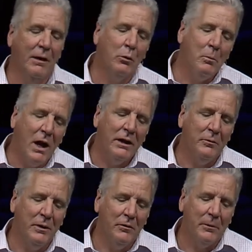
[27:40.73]
And that
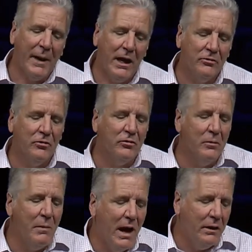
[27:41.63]
reminded me of a
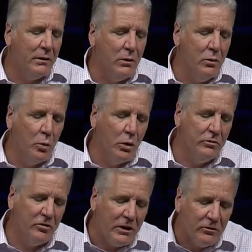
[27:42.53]
passage in Matthew
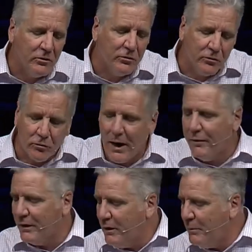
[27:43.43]
where Jesus is
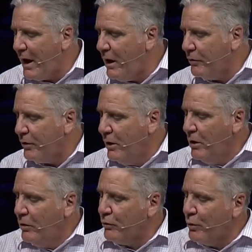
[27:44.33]
traveling about
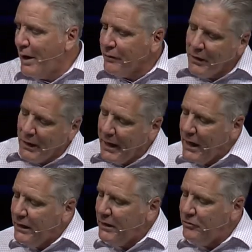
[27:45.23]
throughout the
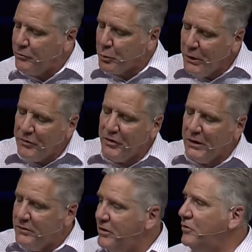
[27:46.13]
land. He's
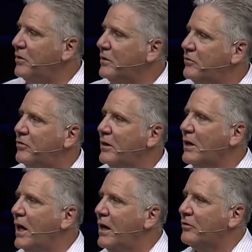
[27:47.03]
preaching and teaching in the
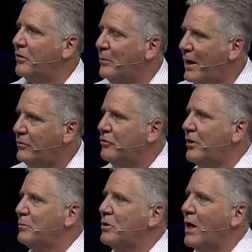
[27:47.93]
synagogues, and in
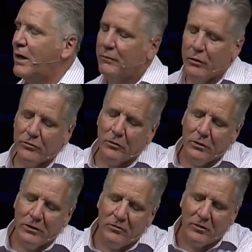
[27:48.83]
Matthew chapter 9 and verse
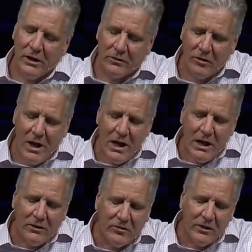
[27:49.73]
36,
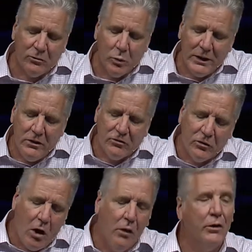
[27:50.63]
it says, when he
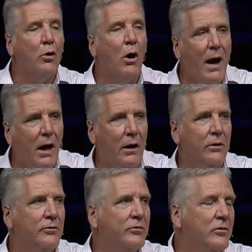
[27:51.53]
saw the
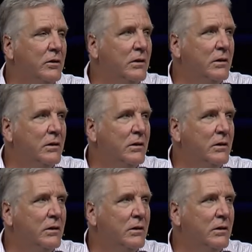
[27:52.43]
crowds,